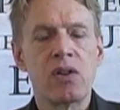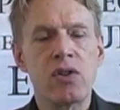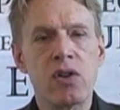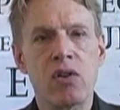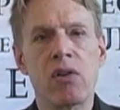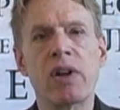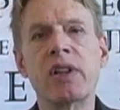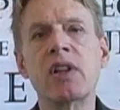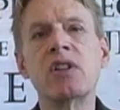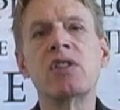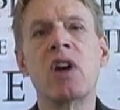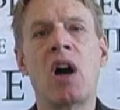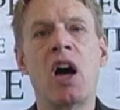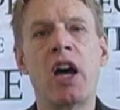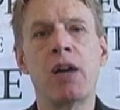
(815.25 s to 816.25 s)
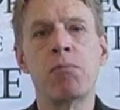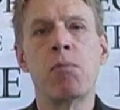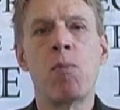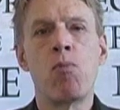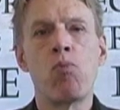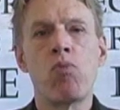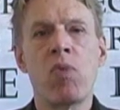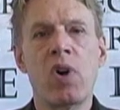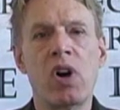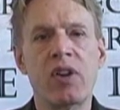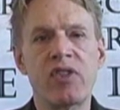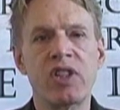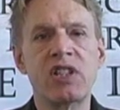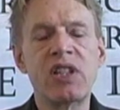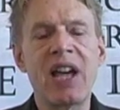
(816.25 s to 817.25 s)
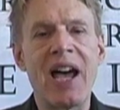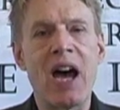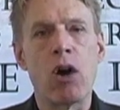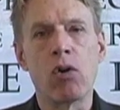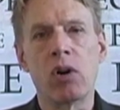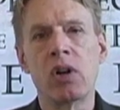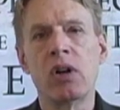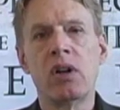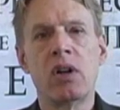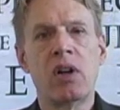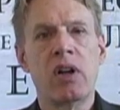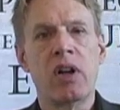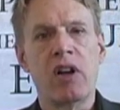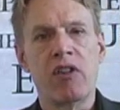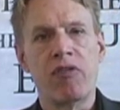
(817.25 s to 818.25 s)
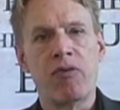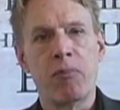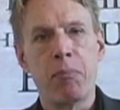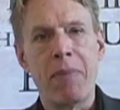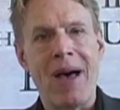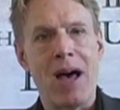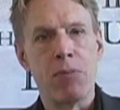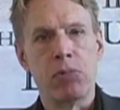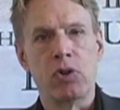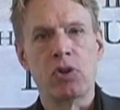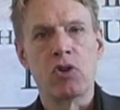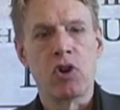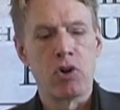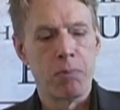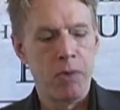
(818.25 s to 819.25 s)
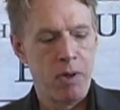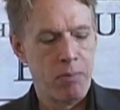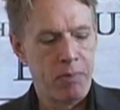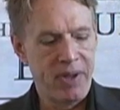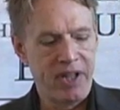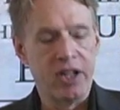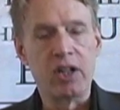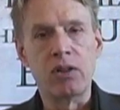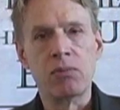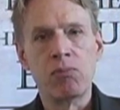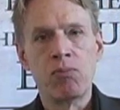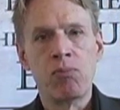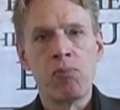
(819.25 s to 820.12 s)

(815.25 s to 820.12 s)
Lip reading: during the time of the Tower of Babel, or Babel,